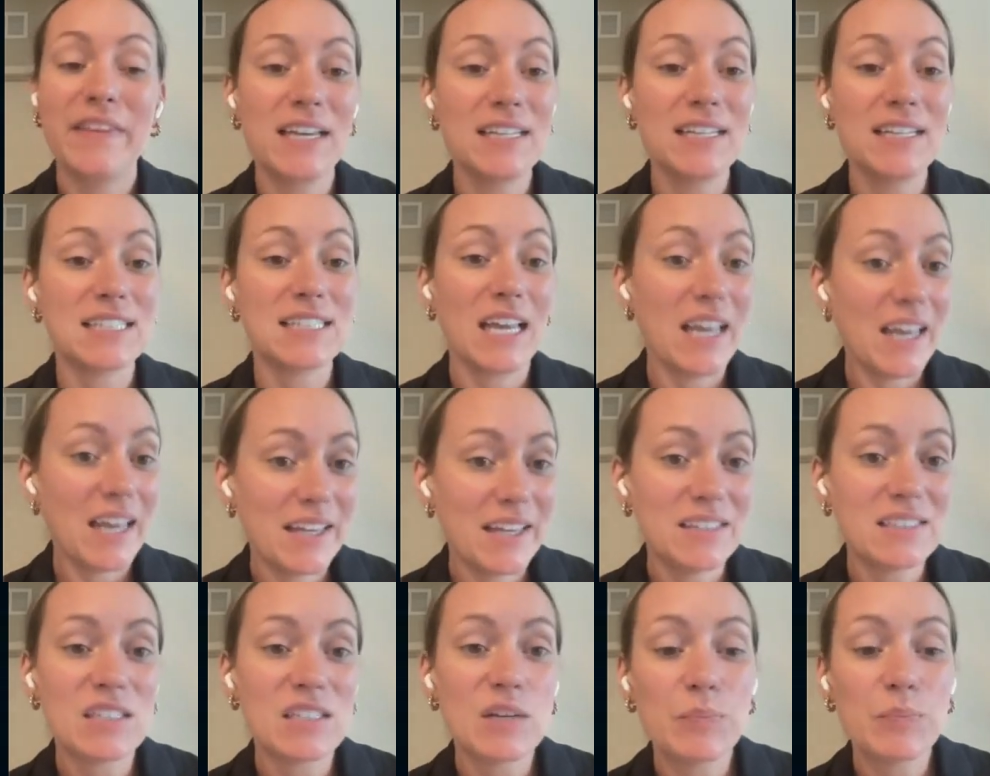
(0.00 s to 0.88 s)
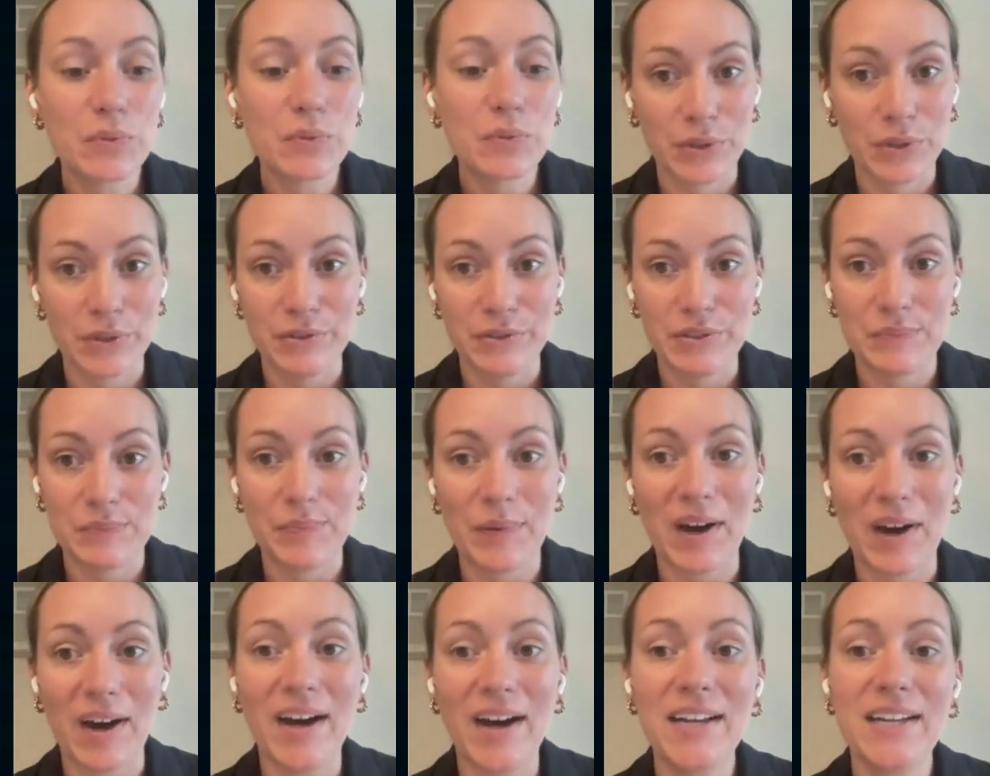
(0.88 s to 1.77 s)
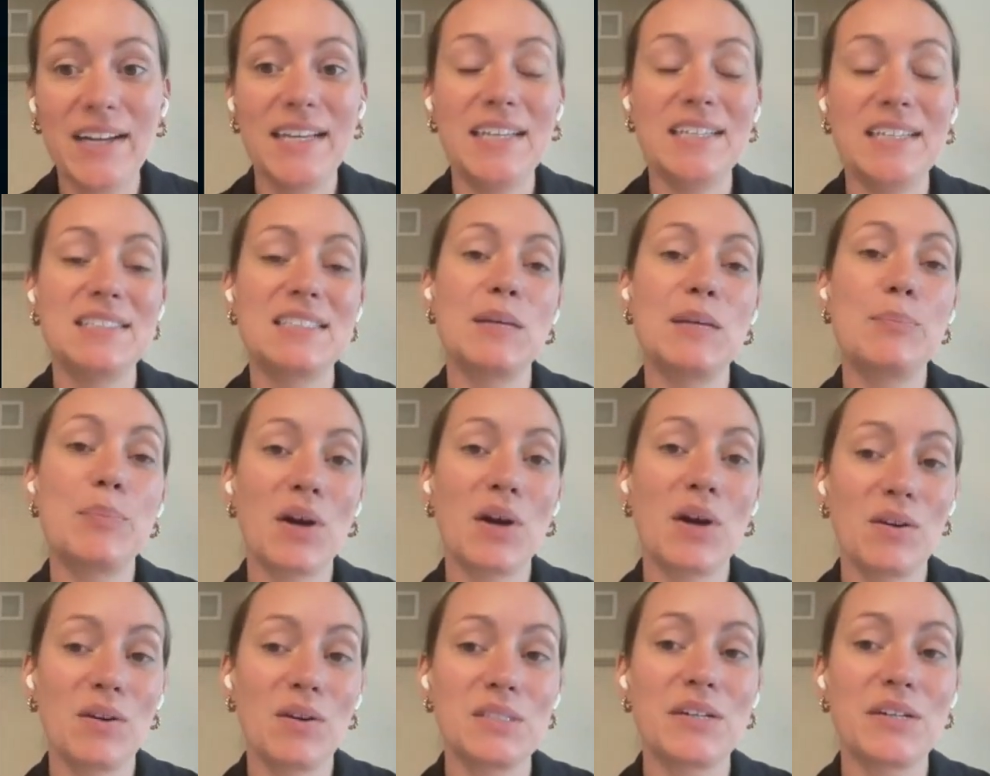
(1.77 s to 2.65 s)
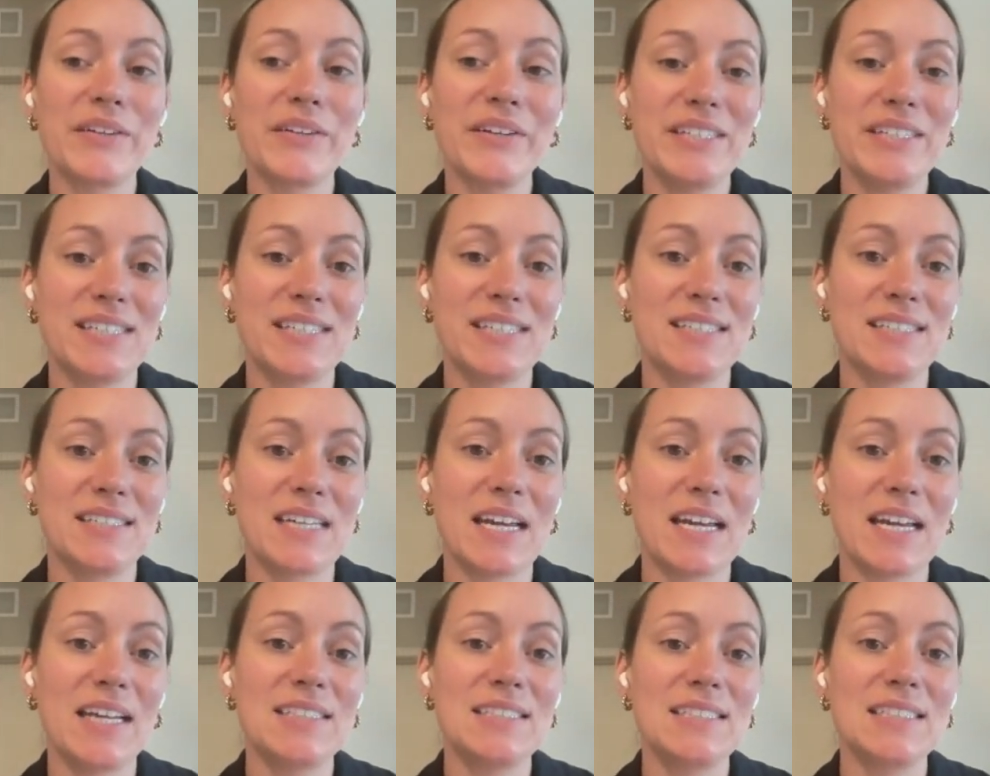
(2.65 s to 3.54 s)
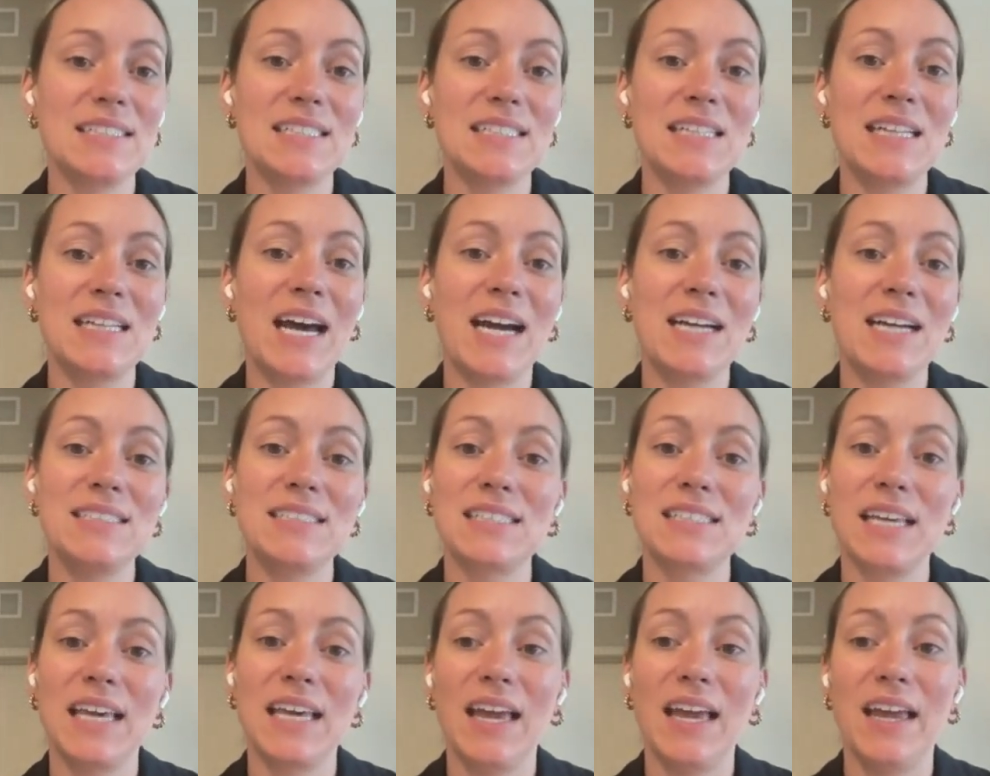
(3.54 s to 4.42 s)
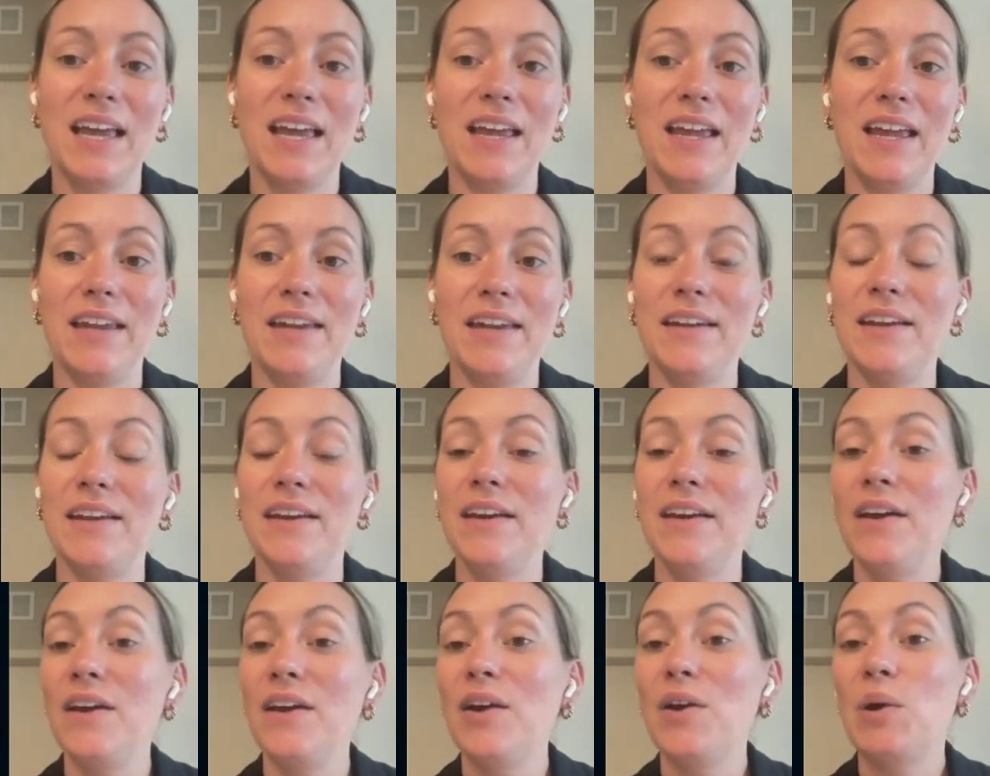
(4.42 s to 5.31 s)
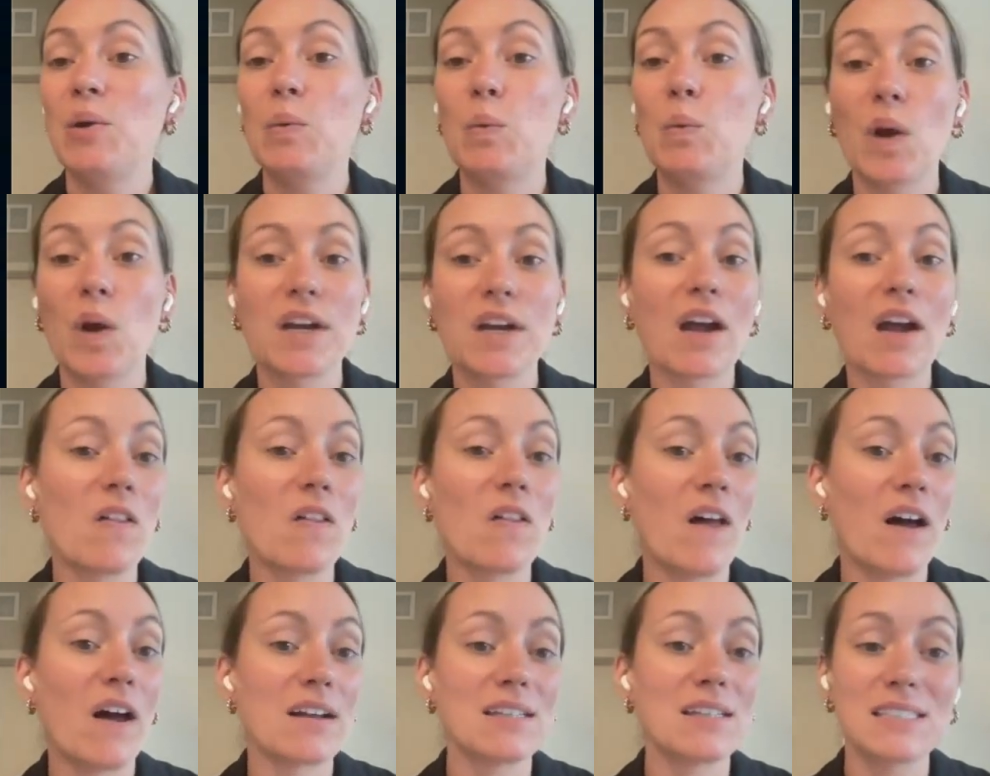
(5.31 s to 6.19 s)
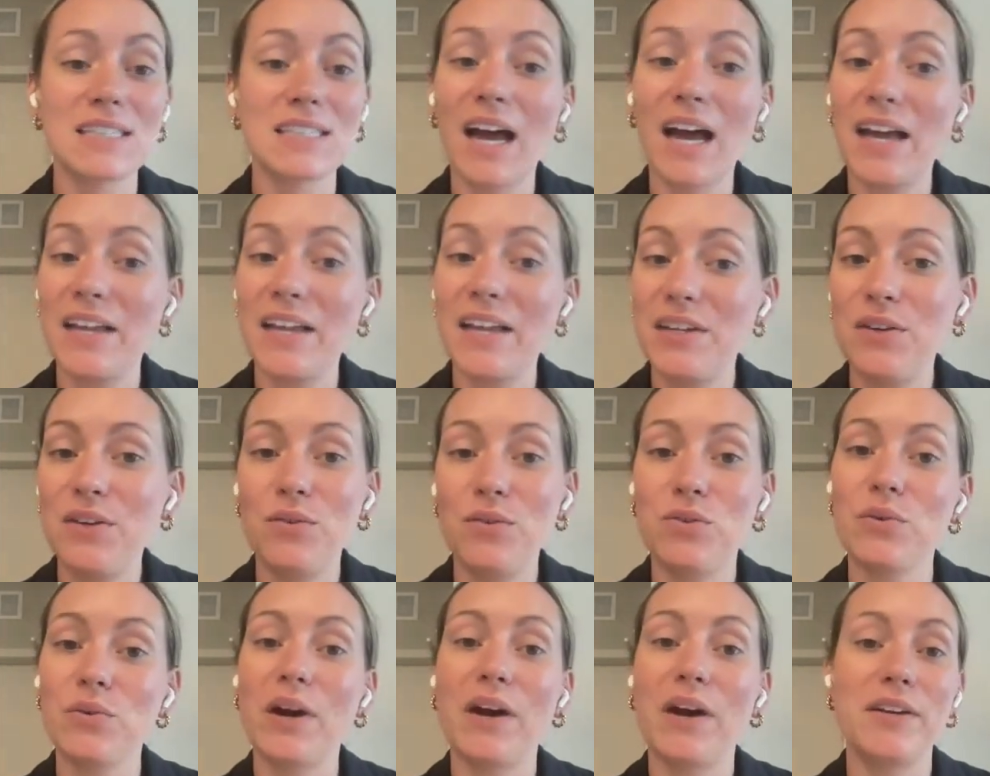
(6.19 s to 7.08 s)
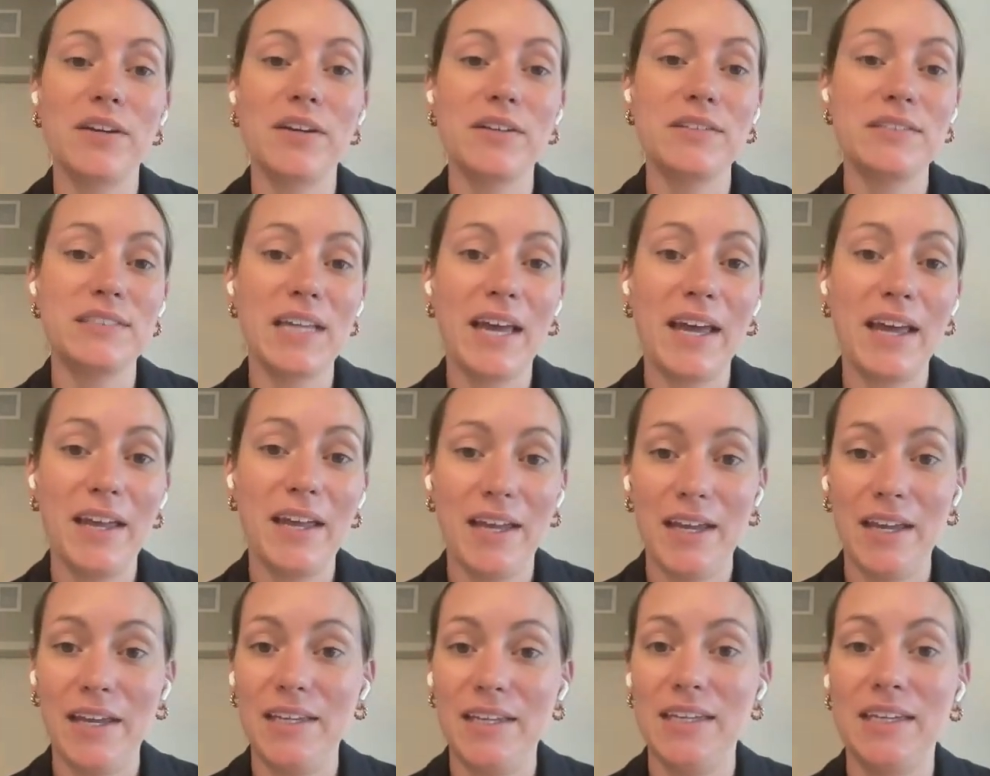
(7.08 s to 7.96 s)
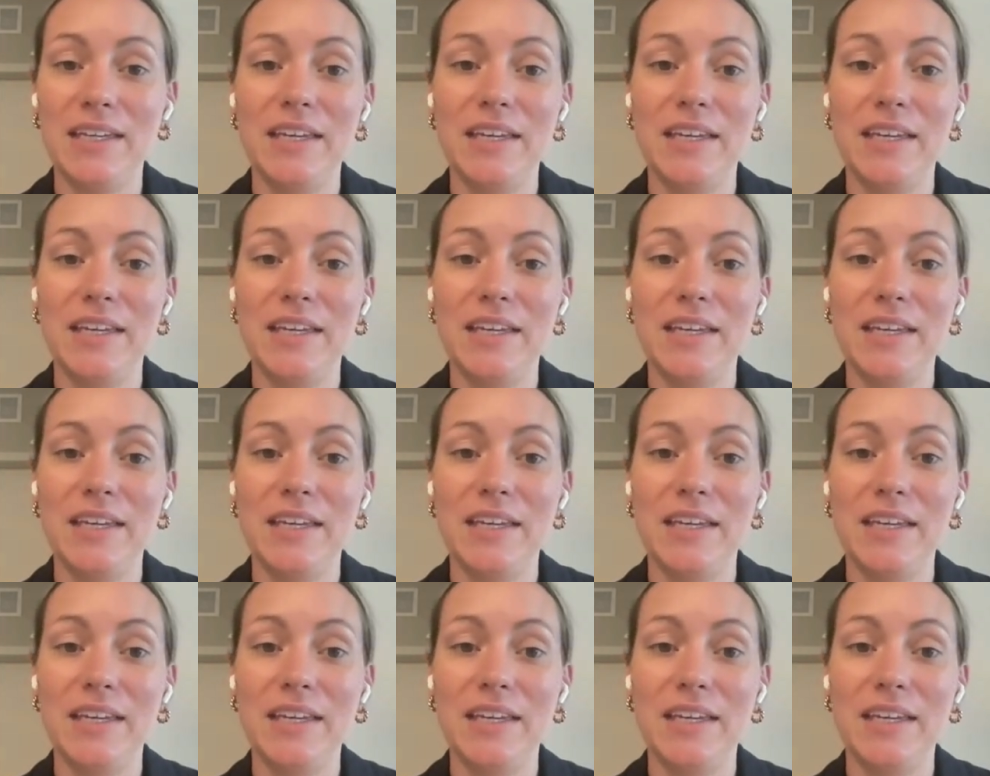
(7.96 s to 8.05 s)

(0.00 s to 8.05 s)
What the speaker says: This is BruceBot. He's the personal assistant that can work alongside you throughout your day.